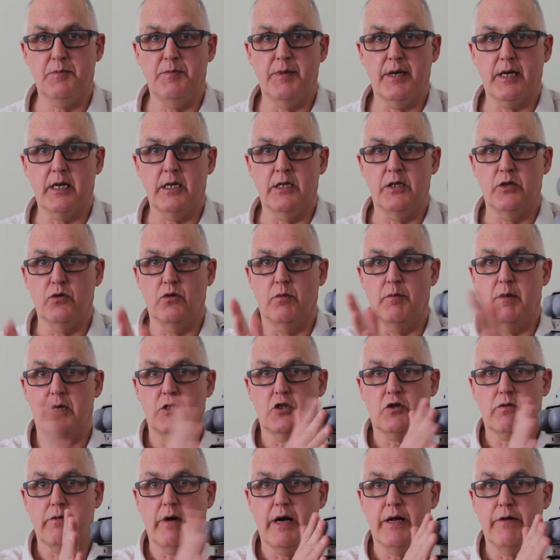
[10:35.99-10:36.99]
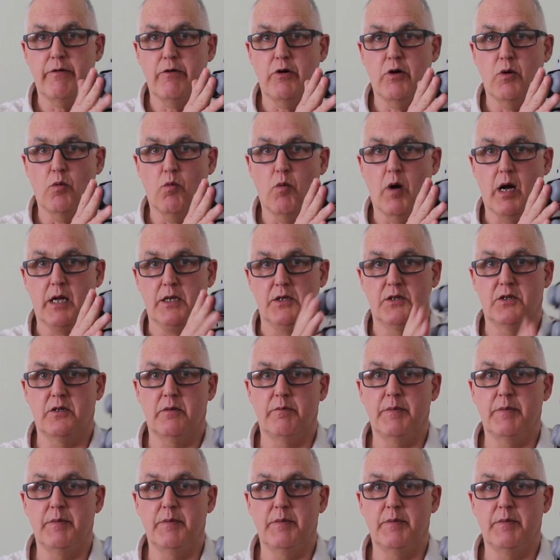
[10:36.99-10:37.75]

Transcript: but can do a much greater at once.